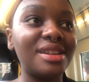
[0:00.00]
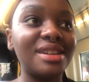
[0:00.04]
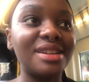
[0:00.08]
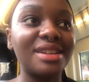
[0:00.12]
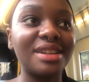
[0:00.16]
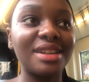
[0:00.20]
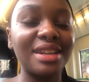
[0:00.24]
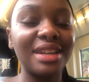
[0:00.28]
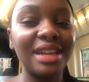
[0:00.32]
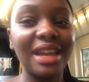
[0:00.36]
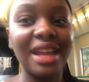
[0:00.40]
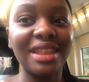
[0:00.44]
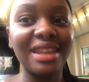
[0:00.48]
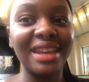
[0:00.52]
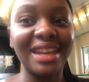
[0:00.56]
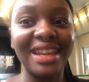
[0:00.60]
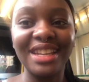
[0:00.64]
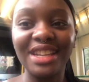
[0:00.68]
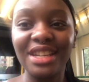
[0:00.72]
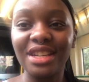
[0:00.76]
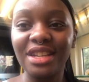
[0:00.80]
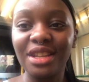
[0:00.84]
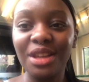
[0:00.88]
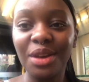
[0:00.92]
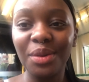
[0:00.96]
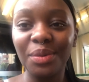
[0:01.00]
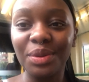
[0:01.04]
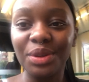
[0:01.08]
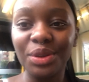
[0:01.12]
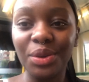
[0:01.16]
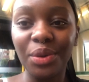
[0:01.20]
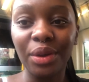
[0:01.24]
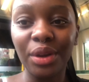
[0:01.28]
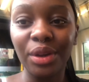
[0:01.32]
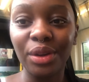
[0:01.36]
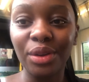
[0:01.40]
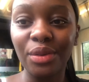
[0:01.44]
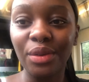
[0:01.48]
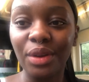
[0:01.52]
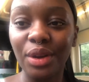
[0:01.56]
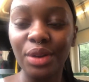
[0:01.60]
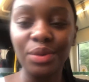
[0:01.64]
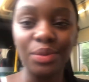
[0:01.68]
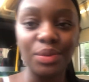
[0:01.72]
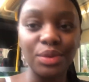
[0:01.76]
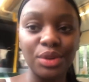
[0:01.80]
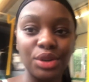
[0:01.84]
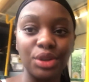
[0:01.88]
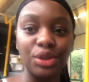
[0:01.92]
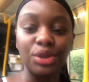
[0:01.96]
Yeah, the energy that was going around
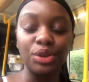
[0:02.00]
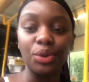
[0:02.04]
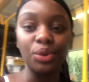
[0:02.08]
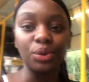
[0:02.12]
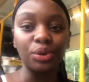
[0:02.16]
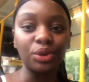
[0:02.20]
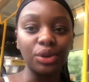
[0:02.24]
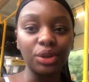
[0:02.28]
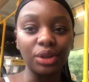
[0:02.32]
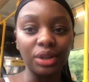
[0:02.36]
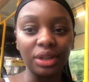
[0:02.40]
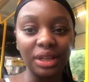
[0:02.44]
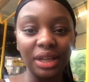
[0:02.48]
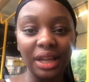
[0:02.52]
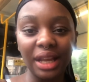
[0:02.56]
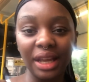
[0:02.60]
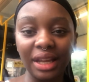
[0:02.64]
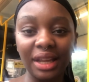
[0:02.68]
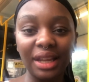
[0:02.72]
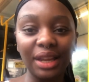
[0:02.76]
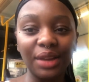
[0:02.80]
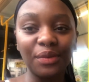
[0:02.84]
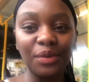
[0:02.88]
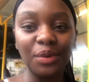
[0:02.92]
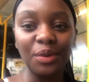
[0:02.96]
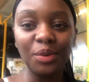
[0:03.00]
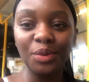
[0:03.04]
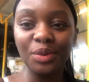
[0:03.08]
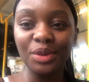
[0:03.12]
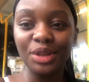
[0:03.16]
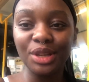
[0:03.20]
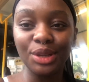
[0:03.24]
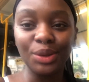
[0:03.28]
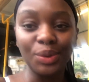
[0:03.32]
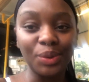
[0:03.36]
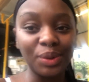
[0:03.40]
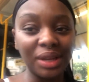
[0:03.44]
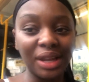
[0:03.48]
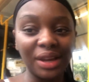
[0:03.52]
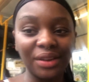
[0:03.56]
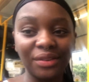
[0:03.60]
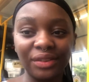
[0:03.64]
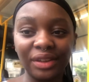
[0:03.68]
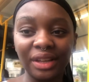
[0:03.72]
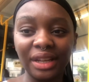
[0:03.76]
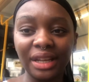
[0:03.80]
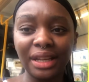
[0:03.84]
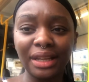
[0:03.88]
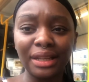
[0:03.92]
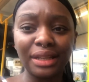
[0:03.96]
was so good. Like, everyone was so
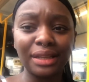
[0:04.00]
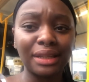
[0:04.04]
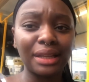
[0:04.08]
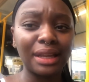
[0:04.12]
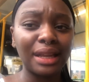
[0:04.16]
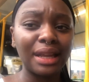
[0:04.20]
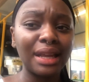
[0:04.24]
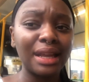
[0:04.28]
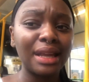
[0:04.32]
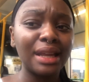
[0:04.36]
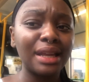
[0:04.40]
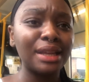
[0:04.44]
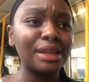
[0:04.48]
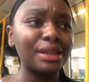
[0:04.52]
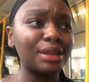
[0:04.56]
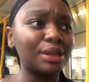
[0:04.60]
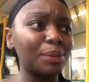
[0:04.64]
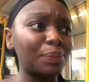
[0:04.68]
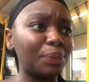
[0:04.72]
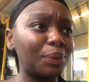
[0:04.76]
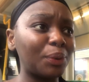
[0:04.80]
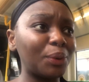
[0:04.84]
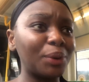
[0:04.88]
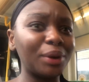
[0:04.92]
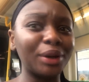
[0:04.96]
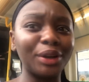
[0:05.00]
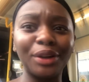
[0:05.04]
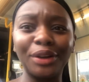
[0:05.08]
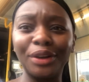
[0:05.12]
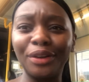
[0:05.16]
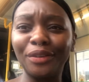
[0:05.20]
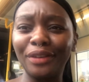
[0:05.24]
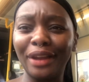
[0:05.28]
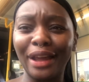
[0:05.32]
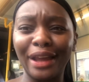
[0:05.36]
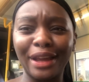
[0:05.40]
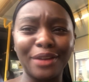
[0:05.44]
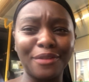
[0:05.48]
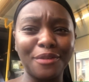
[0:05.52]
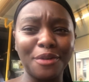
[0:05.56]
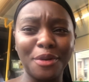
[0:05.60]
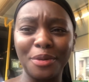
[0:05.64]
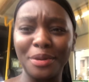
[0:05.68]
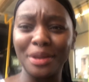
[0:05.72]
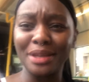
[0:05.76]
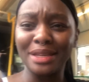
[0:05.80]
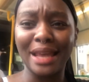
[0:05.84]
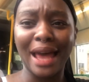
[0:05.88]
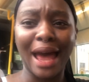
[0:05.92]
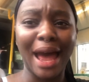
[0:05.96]
loving, supportive, like everyone
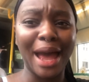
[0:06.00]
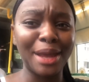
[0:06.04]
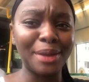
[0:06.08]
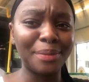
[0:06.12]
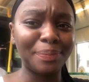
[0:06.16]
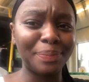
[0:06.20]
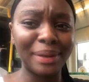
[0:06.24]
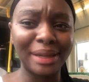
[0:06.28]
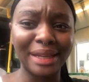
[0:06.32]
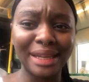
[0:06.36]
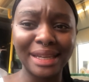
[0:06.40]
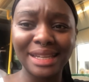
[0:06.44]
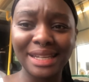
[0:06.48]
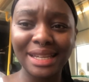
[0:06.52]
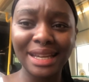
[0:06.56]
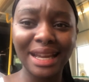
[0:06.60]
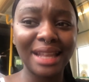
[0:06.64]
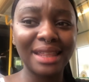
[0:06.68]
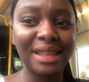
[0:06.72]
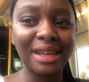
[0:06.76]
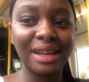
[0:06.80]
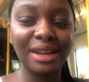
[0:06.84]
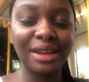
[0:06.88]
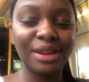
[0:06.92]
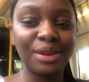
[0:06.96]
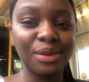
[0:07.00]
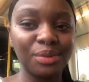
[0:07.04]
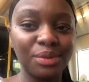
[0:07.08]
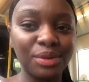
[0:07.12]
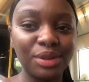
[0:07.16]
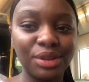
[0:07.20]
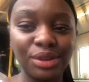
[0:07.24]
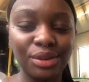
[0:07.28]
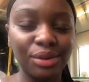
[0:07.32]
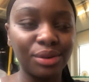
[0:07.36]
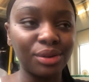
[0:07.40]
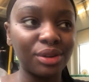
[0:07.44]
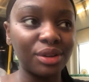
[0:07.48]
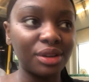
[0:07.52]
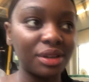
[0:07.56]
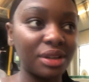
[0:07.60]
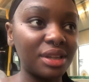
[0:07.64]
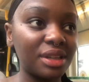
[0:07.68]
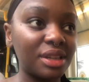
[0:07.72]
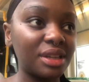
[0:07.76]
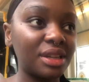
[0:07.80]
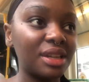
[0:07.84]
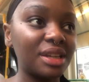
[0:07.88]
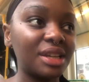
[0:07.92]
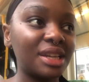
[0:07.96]
was hyping each other. It was so good.
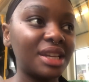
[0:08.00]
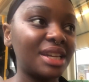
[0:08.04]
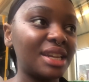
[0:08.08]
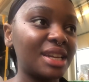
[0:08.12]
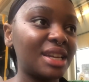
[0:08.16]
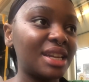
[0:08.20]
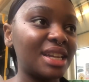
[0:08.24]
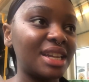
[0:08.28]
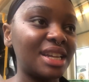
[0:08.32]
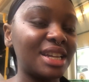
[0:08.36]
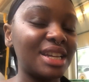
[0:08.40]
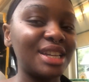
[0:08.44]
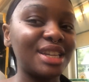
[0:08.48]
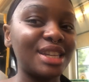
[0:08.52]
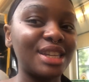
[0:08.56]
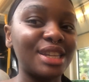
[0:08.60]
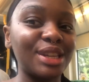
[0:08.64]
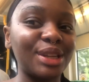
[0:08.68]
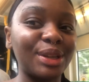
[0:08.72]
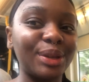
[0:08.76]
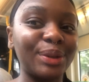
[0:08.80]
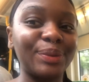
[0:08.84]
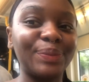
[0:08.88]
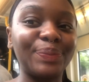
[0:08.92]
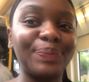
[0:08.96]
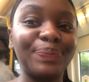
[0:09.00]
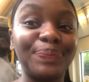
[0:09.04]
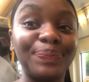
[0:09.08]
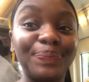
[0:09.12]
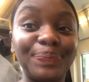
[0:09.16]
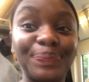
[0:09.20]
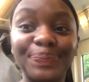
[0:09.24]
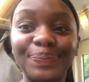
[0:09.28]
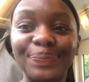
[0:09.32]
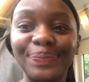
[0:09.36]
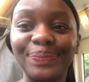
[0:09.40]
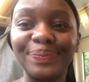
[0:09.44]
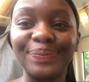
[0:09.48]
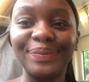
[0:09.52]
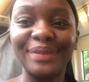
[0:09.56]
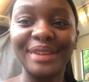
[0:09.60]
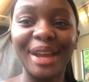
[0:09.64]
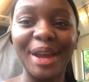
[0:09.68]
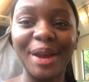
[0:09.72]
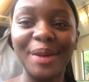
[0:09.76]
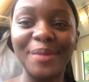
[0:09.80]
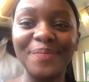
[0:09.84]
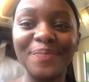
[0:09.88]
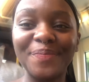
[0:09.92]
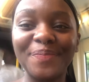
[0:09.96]
So yeah,
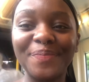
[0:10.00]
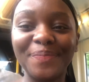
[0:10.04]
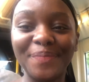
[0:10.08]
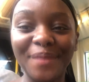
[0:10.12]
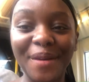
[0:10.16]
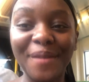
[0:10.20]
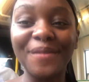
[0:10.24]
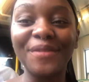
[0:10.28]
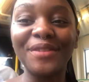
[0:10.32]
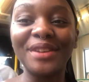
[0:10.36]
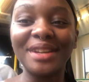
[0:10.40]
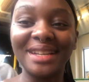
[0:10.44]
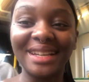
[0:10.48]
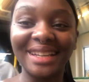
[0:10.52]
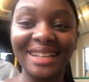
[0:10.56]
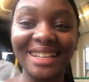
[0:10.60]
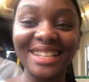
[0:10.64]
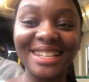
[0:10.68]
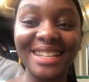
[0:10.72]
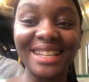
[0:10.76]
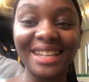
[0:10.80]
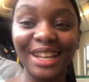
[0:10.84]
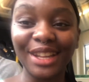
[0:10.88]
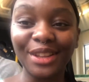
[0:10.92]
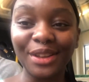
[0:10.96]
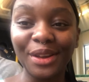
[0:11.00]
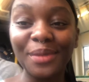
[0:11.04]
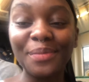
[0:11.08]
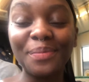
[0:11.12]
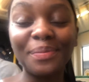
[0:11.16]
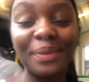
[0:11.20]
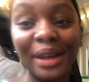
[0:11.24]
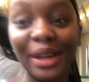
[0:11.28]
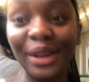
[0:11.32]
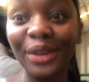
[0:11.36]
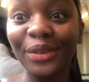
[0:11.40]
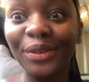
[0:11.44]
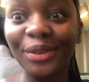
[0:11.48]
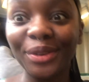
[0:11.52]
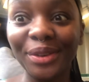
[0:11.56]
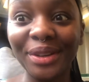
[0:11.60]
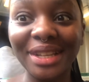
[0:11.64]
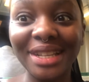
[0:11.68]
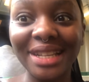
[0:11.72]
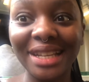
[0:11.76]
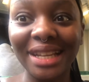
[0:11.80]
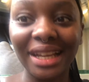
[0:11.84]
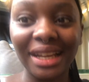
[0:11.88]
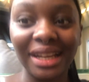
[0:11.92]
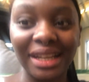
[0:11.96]
I'm feeling it today though. I'm paying for it
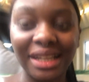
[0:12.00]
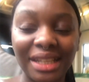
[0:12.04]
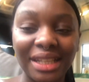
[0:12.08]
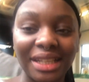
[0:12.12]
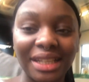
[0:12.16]
today.